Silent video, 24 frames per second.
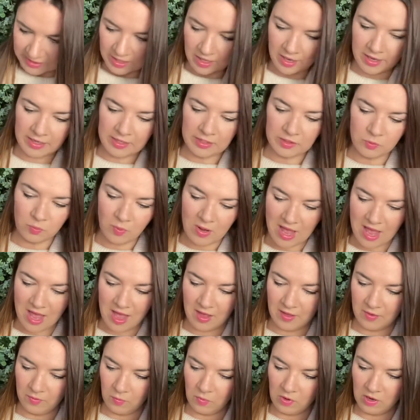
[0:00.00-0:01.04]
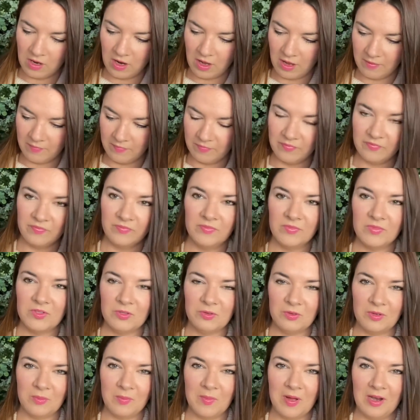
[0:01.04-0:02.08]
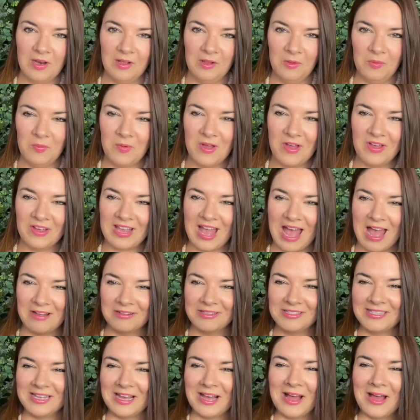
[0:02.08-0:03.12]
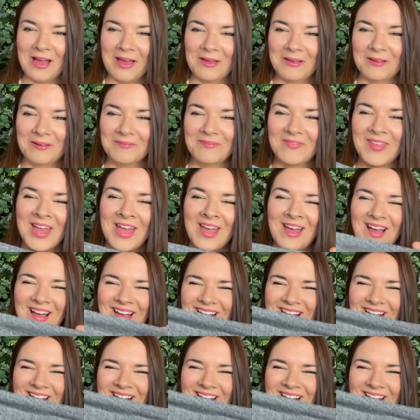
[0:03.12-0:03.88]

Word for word: I could wear while I'm doing my little workouts at home. I